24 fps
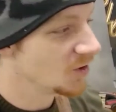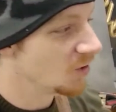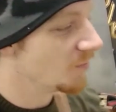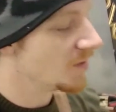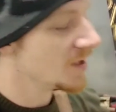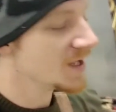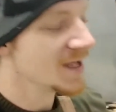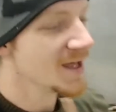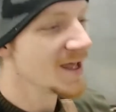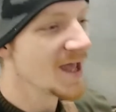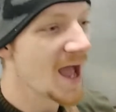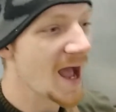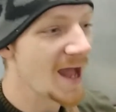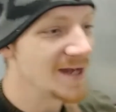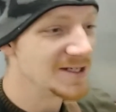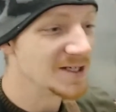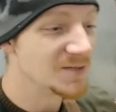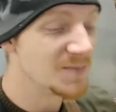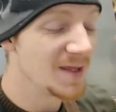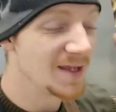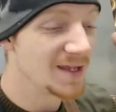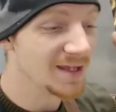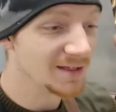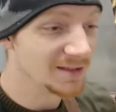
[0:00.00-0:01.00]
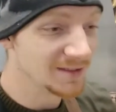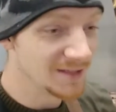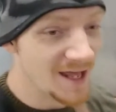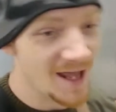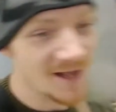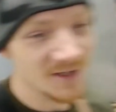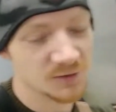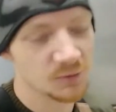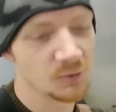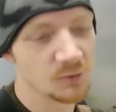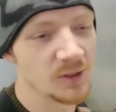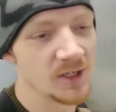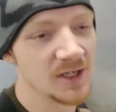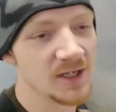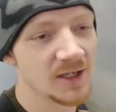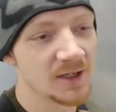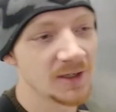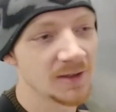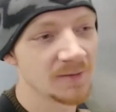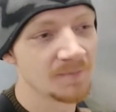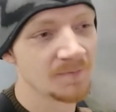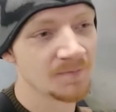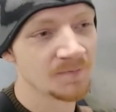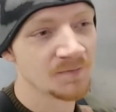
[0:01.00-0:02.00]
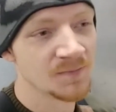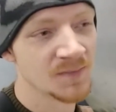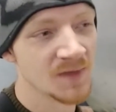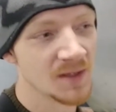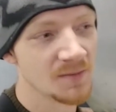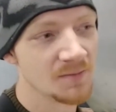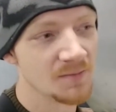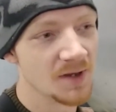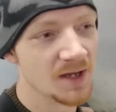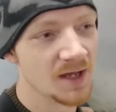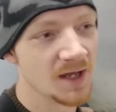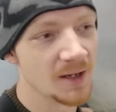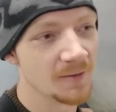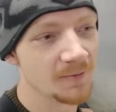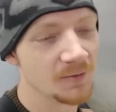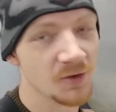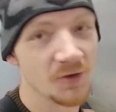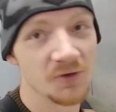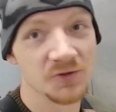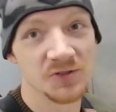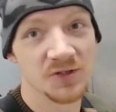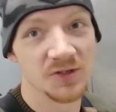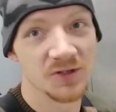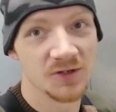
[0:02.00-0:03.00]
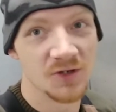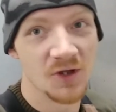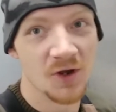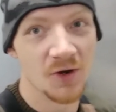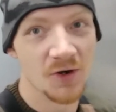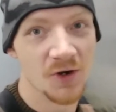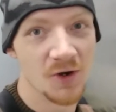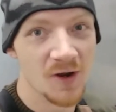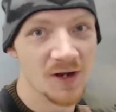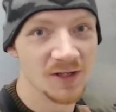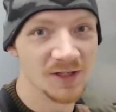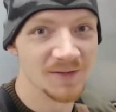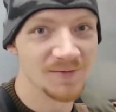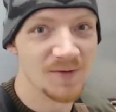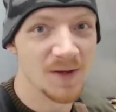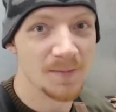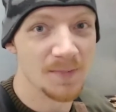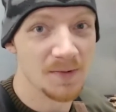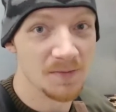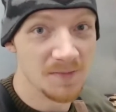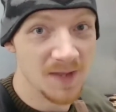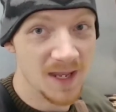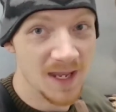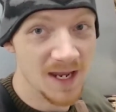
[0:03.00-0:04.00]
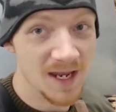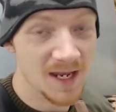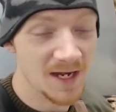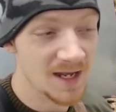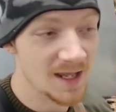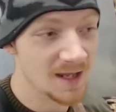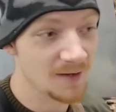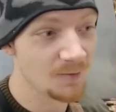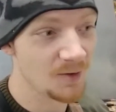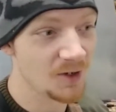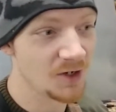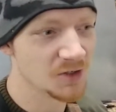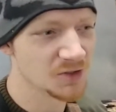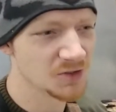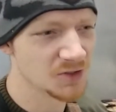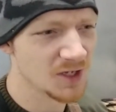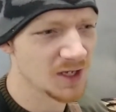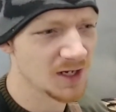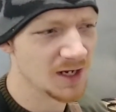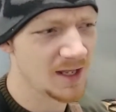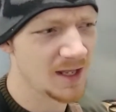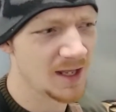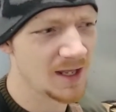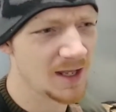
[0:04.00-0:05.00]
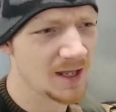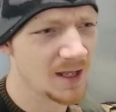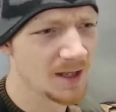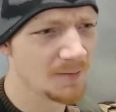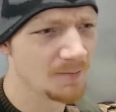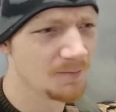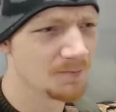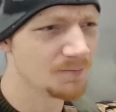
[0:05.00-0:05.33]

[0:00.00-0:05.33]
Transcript: I did make it last week, but for those of you that don't know, I live up in Maine, and we just got a